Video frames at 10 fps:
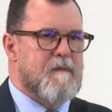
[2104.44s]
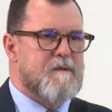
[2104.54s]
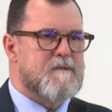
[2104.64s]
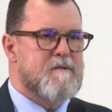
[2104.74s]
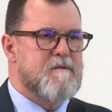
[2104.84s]

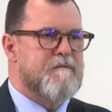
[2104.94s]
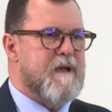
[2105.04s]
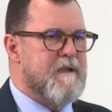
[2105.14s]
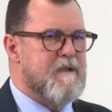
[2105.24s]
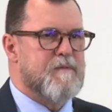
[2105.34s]
is too
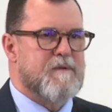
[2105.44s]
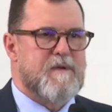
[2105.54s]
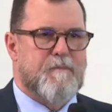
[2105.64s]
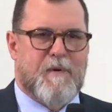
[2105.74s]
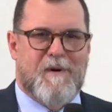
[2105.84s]
valuable to
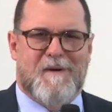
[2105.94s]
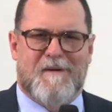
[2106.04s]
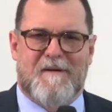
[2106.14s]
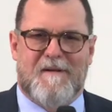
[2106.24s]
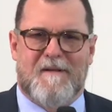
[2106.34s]
burn.
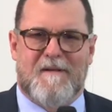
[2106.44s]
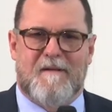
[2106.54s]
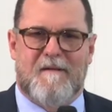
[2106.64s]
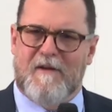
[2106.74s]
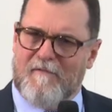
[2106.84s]

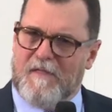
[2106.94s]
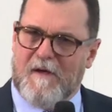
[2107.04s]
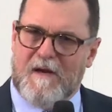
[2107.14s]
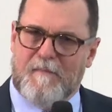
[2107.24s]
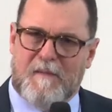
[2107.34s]
Have you ever
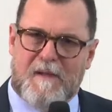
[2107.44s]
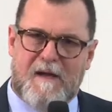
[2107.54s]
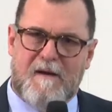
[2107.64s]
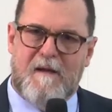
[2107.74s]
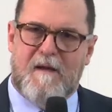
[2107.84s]
thought about
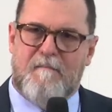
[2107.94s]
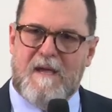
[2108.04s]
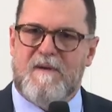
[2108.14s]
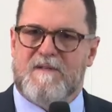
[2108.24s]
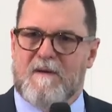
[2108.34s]
that?
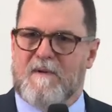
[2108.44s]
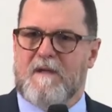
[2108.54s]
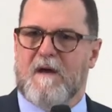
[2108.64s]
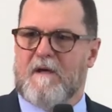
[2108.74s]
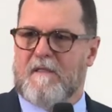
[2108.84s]
Maybe some of
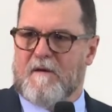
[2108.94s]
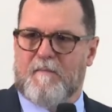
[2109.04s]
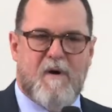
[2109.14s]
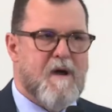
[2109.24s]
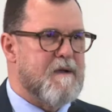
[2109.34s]
the other
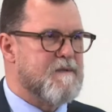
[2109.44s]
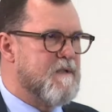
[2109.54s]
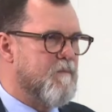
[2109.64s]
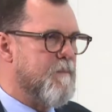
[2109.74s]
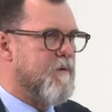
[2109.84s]
products
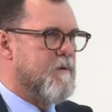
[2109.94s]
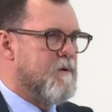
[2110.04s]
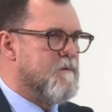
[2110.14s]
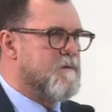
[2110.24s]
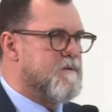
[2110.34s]
that we
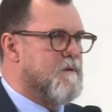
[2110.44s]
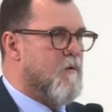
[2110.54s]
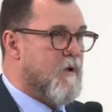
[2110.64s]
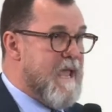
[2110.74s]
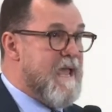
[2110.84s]
produce or
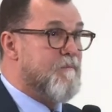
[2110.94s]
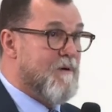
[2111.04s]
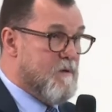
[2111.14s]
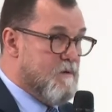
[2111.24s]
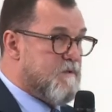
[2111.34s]
can
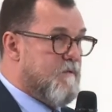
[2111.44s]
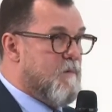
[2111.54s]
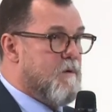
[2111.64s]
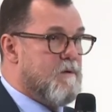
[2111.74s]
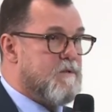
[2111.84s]
produce from
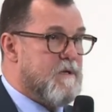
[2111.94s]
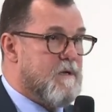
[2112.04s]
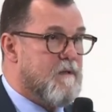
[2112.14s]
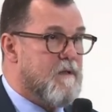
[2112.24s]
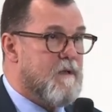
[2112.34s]
oil
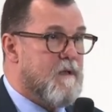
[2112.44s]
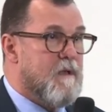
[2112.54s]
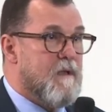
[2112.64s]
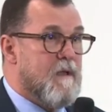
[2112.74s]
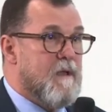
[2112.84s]
shale
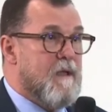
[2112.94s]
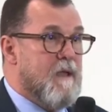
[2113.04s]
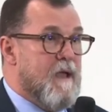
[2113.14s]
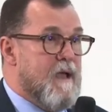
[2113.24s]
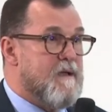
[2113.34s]

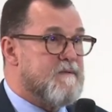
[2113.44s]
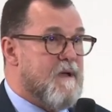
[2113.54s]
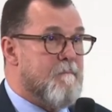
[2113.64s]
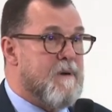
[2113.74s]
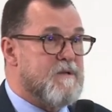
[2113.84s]
has a
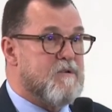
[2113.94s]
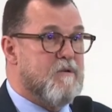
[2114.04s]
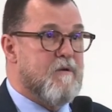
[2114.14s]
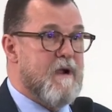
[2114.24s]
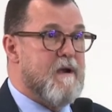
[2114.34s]
much
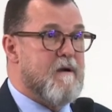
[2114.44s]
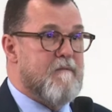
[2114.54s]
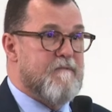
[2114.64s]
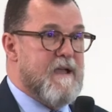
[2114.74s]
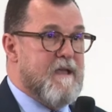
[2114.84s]
greater
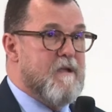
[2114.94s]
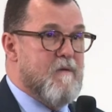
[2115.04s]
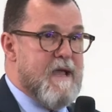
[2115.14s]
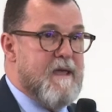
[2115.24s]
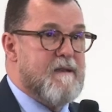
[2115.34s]
value
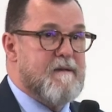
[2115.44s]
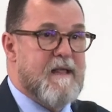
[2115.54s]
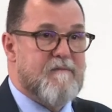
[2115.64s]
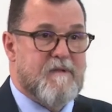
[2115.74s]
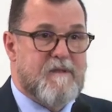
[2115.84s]
added
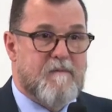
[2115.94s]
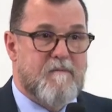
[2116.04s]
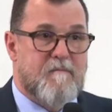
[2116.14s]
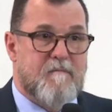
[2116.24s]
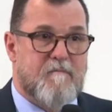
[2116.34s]
level
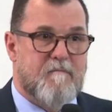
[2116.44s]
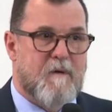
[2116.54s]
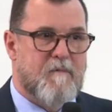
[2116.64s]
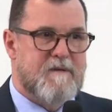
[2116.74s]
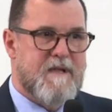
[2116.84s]
than
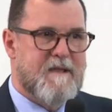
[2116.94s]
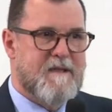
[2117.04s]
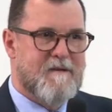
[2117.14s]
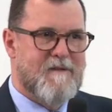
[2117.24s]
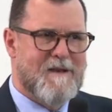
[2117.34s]
what we're taking
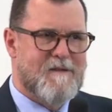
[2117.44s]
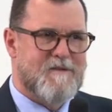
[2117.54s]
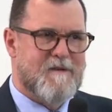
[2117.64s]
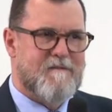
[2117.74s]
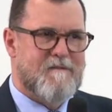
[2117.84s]
advantage
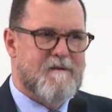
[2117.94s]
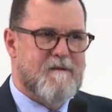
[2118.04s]
of.